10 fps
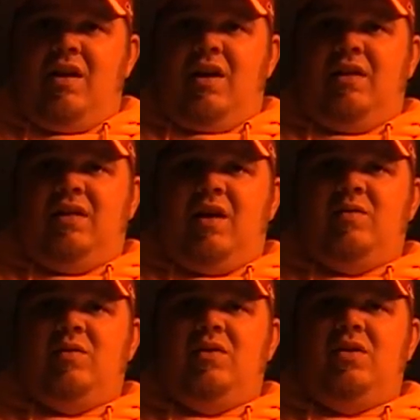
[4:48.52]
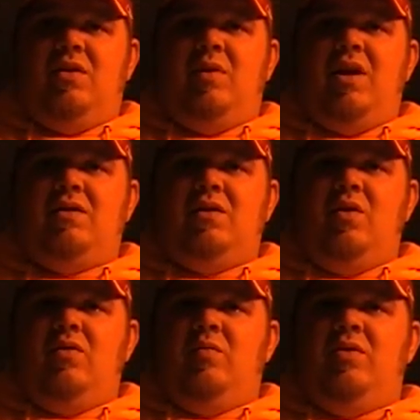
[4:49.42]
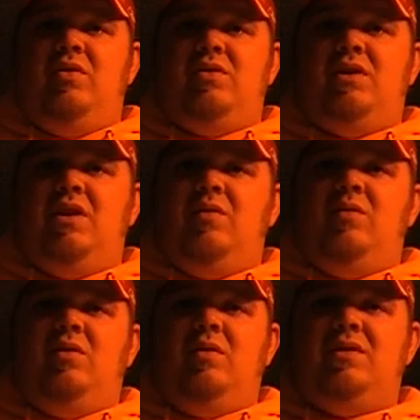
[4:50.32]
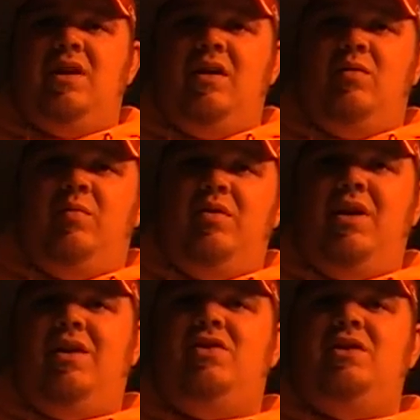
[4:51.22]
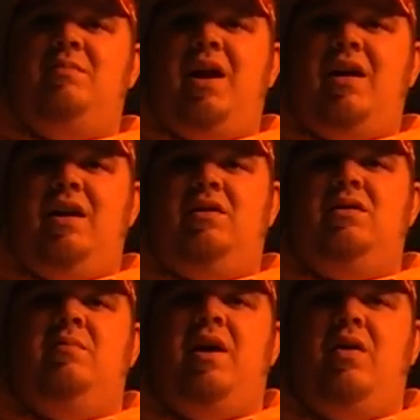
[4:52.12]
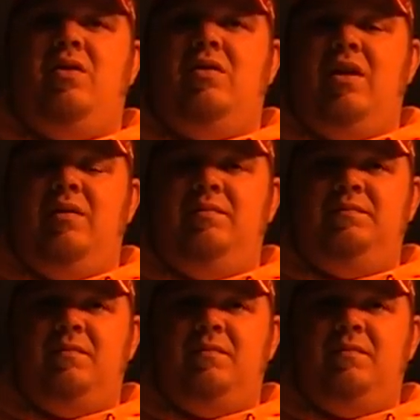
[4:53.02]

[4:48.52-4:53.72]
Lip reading: At times when the turbines are overproducing, it will put energy back into the power grid